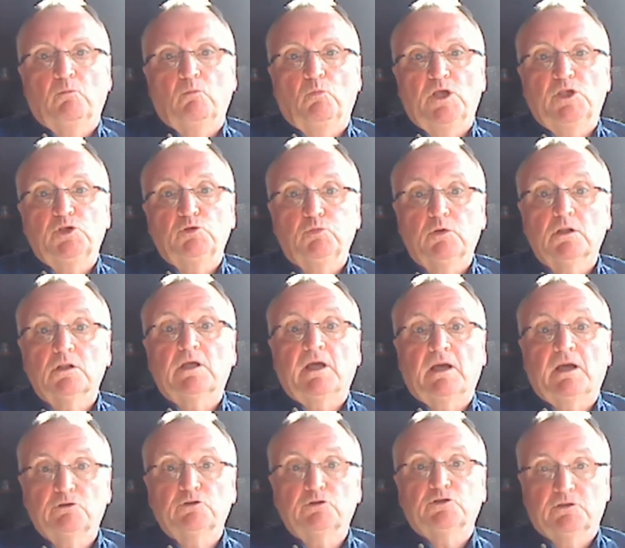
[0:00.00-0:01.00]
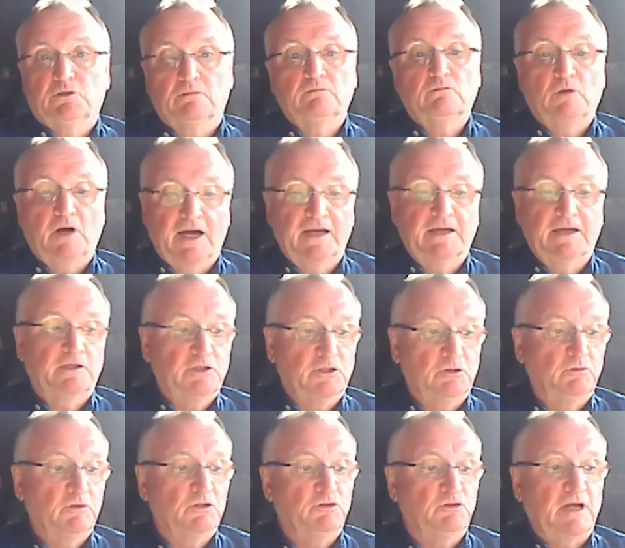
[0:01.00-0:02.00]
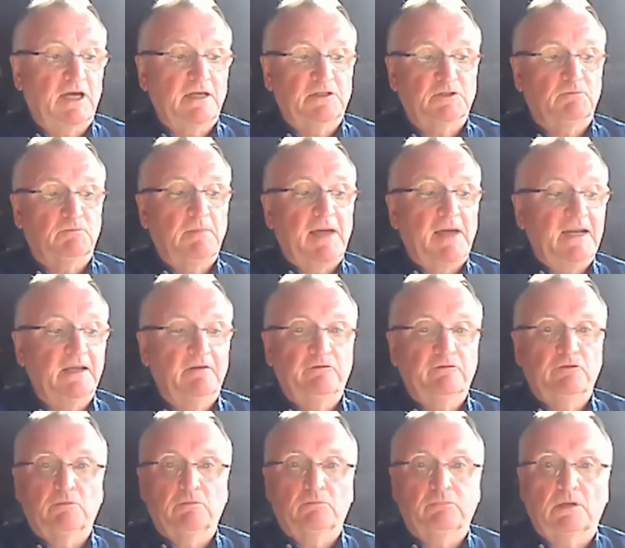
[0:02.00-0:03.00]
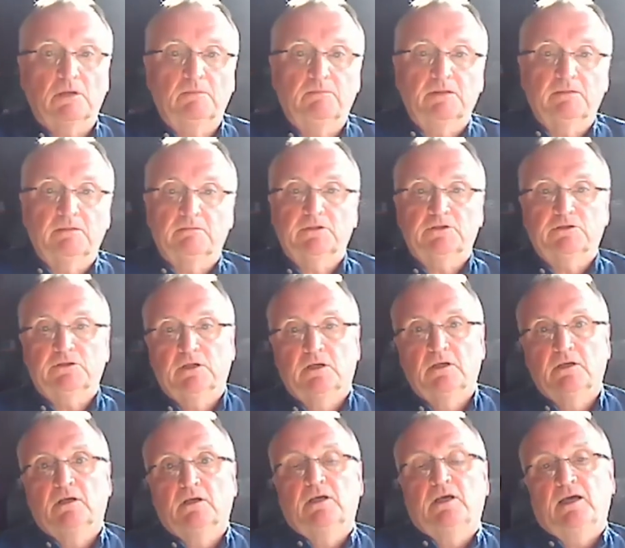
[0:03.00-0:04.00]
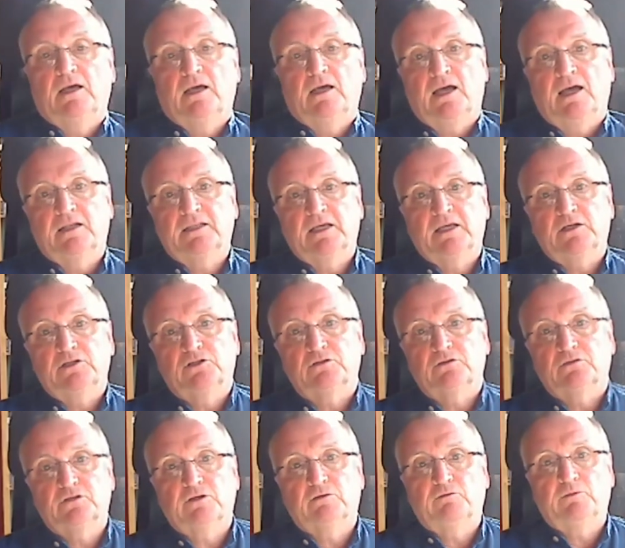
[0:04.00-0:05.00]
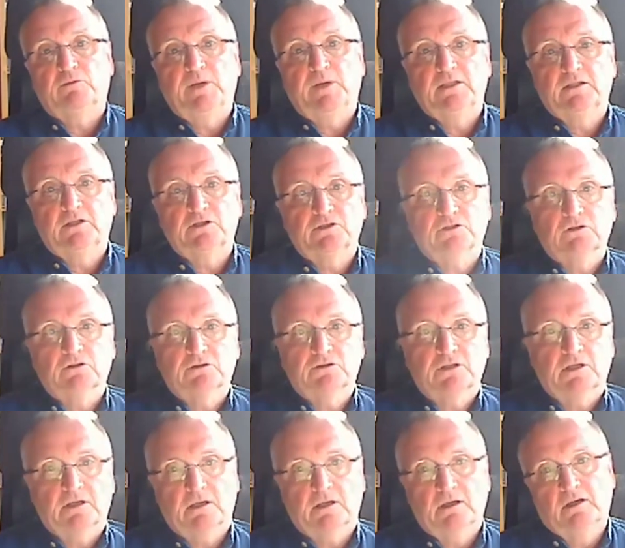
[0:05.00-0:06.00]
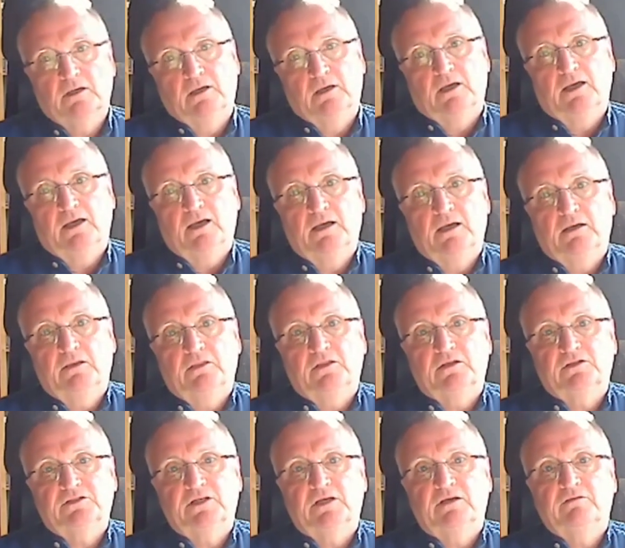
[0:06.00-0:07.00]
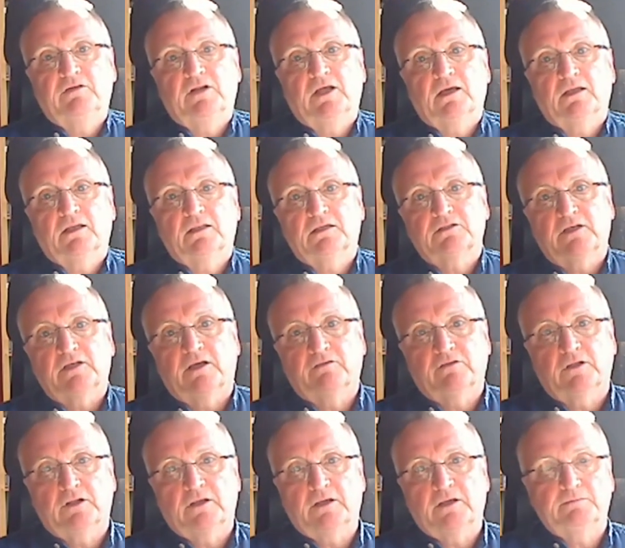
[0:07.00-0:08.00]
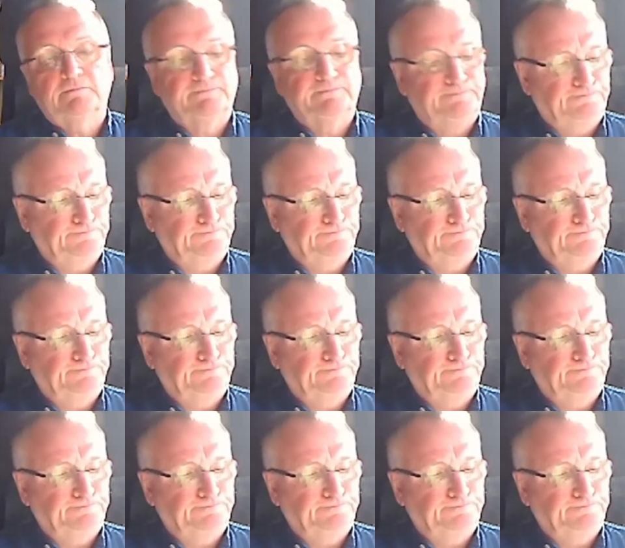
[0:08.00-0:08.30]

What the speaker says: which will go some way to address many of the problems and issues that we've been discussing this evening and this afternoon.